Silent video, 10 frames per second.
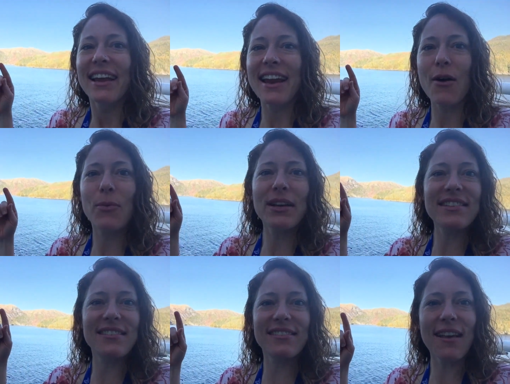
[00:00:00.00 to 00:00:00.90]
Now we
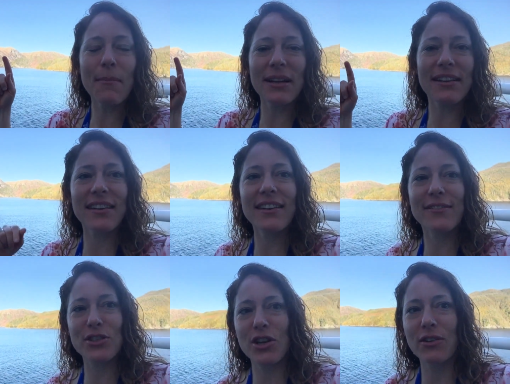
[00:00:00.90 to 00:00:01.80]
summited,
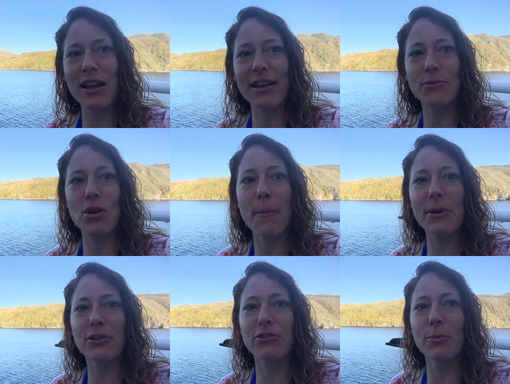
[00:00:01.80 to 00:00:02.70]
it was a, an
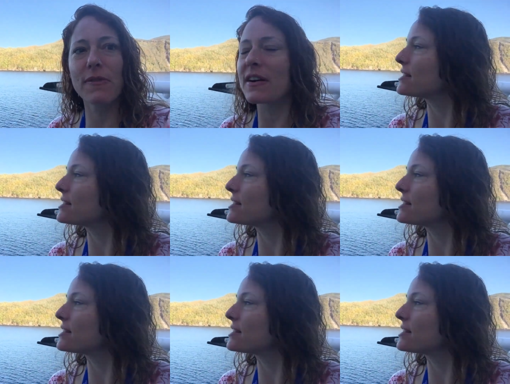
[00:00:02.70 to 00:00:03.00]
intrepid group of